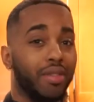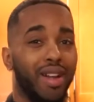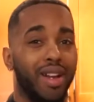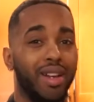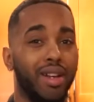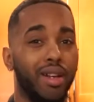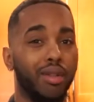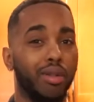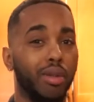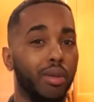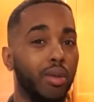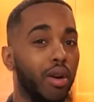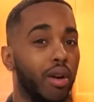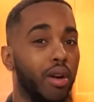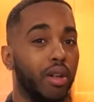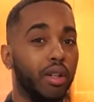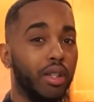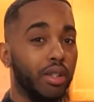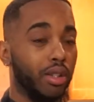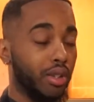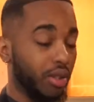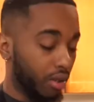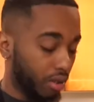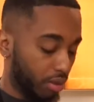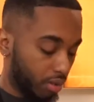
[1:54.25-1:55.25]
I got to throw all
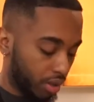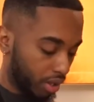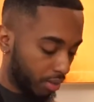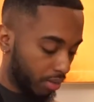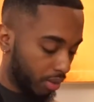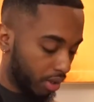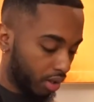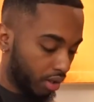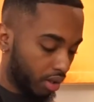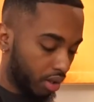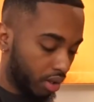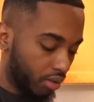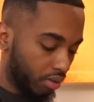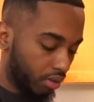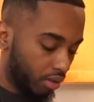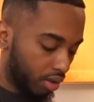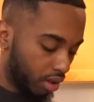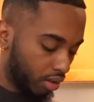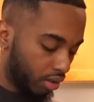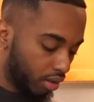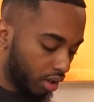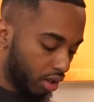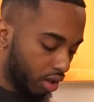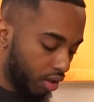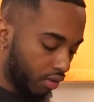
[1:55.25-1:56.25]
this shit away, bro. Don't,
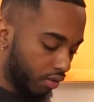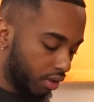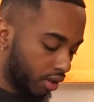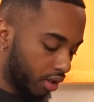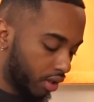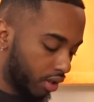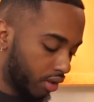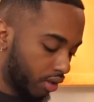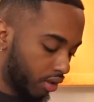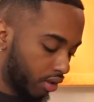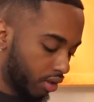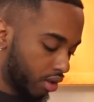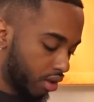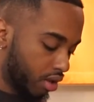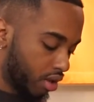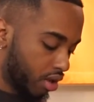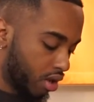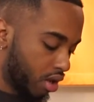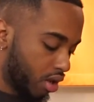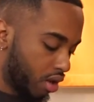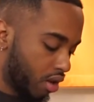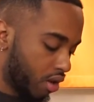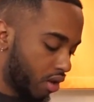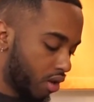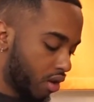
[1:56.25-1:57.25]
don't look over
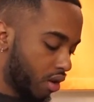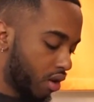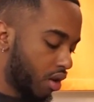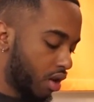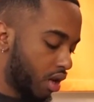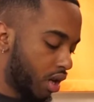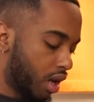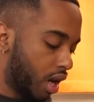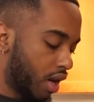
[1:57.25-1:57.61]
there.